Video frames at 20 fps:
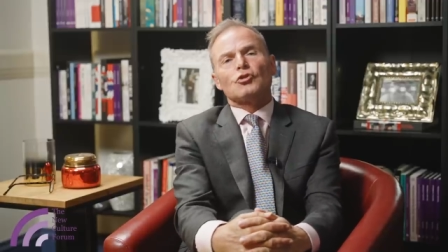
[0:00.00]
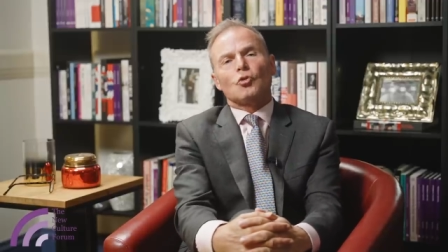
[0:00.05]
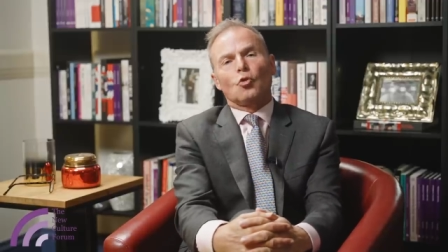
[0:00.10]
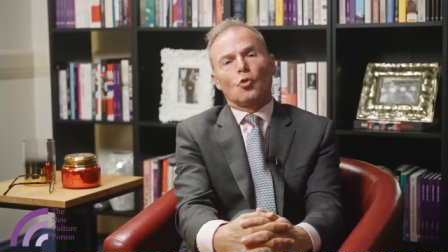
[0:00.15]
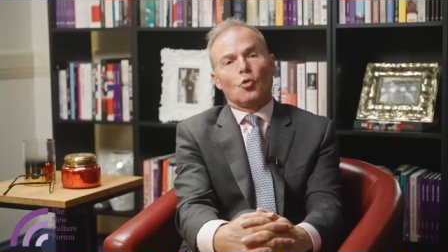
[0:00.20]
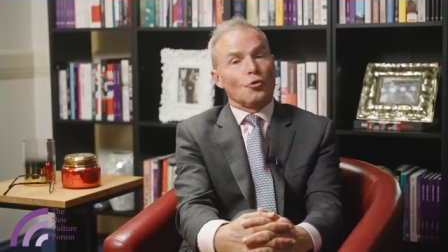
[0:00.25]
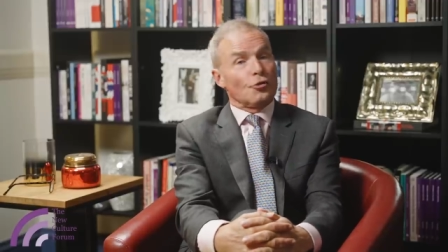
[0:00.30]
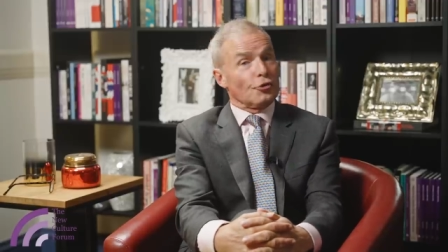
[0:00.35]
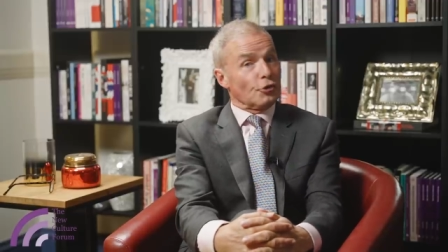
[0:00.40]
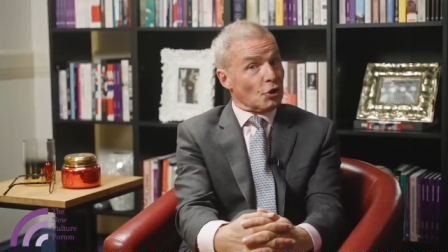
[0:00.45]

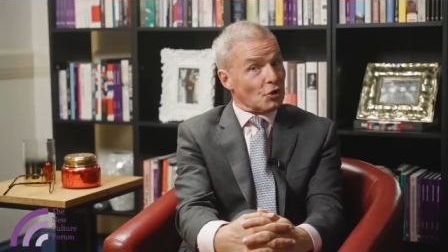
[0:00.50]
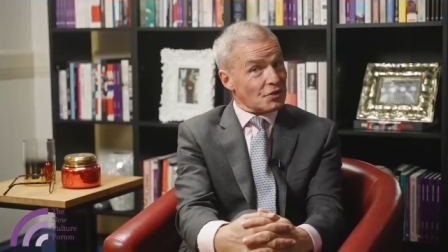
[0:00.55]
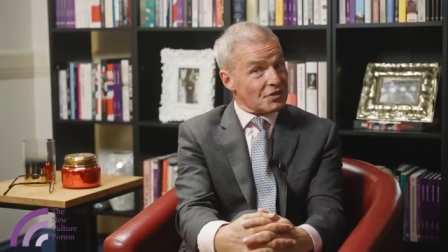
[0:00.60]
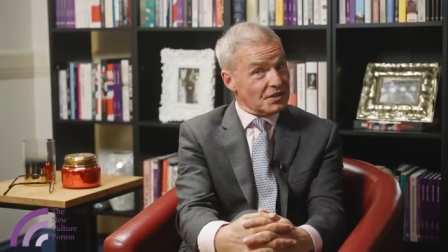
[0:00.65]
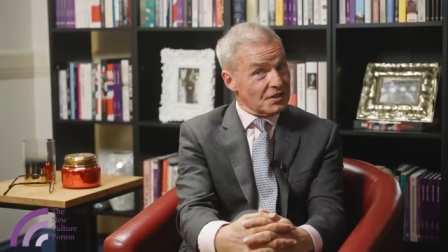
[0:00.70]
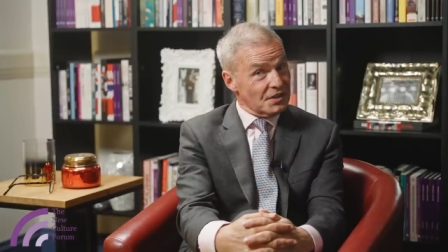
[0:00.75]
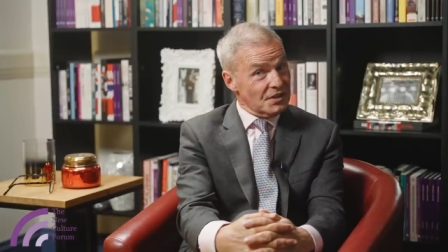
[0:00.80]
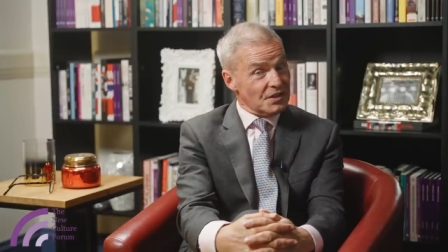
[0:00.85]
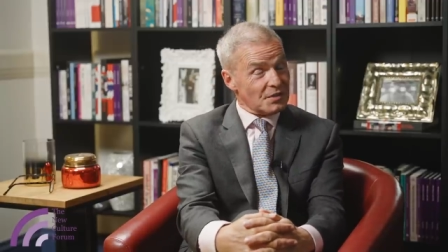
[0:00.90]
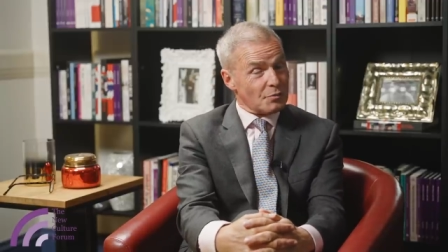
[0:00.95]

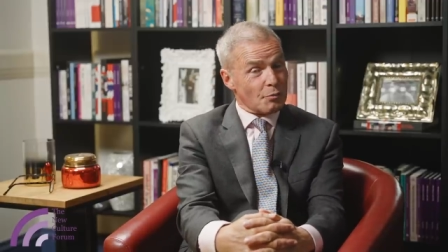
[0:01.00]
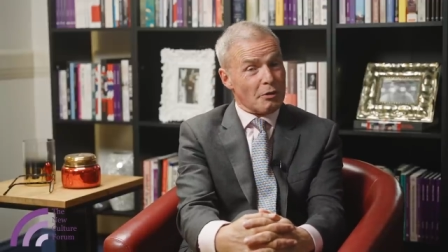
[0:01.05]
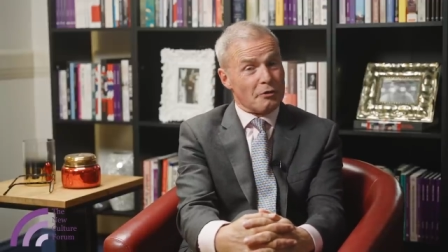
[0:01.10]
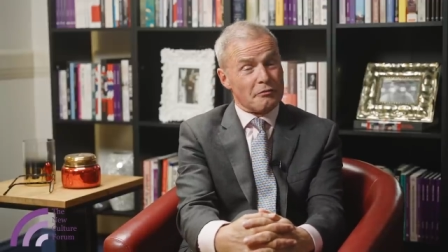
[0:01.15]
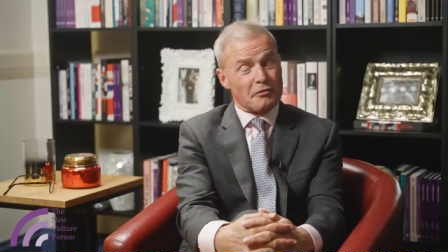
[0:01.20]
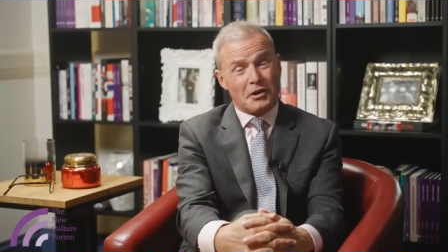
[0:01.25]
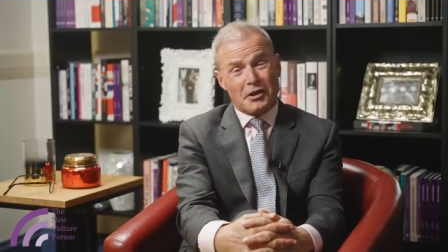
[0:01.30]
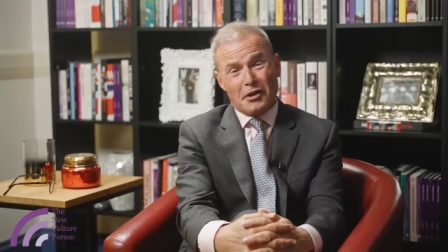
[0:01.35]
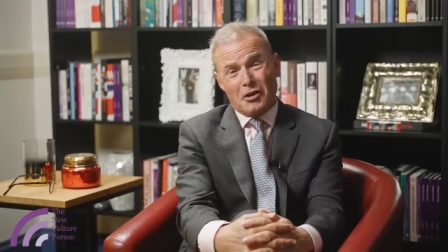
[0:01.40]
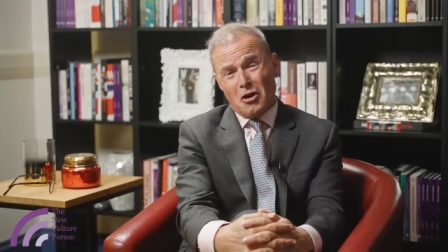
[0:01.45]
orthodoxies
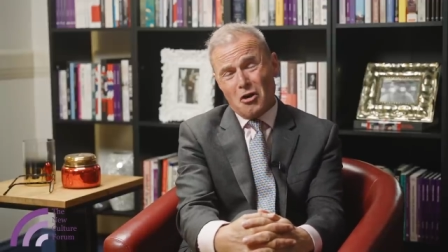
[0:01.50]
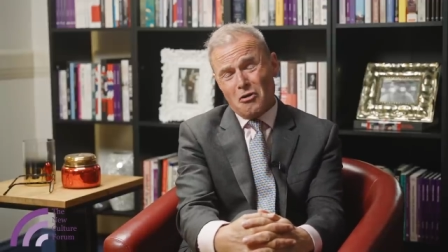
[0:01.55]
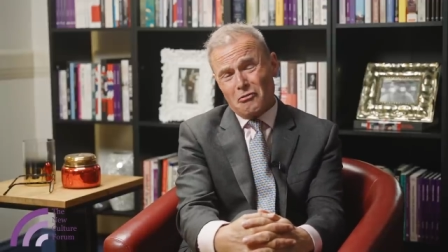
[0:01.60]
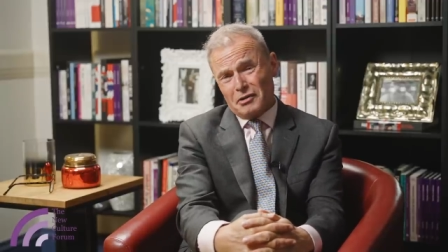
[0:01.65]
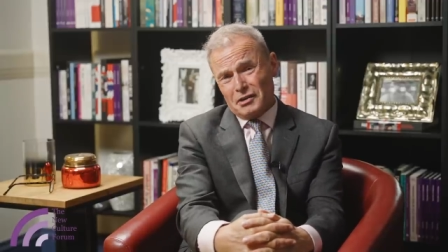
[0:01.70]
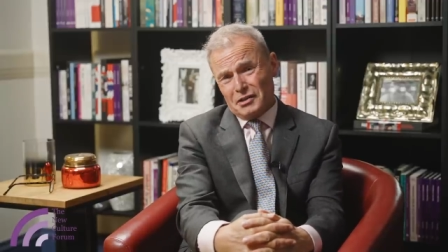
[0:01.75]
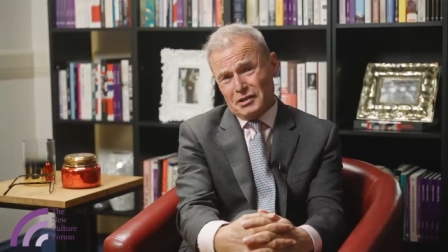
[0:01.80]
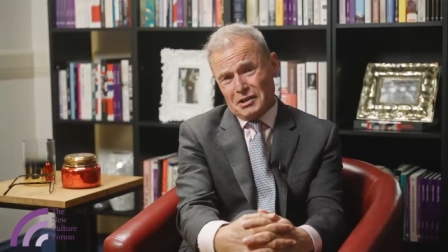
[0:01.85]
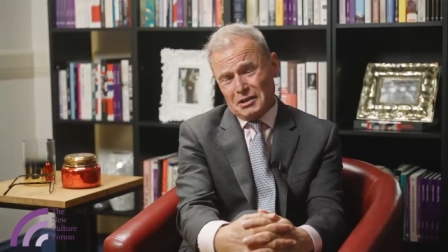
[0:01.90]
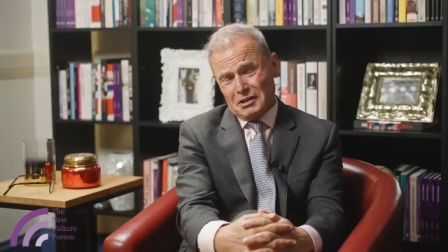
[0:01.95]
wherever they
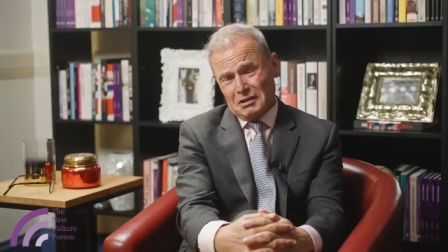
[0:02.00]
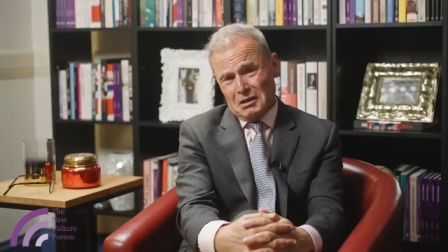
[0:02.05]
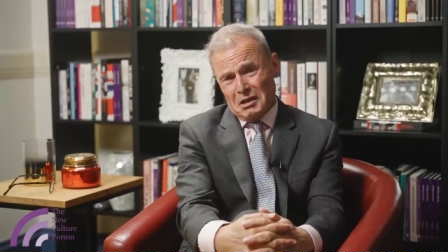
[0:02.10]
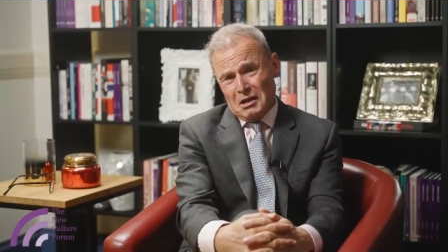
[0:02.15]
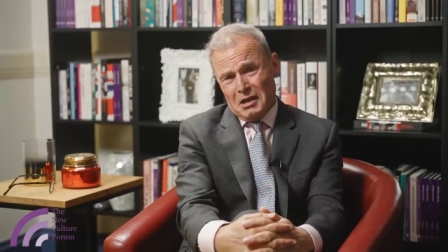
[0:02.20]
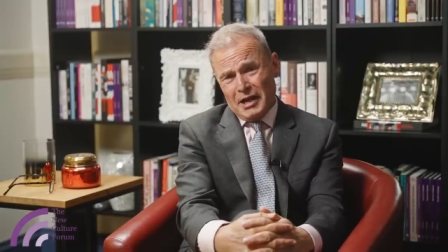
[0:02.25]
are in the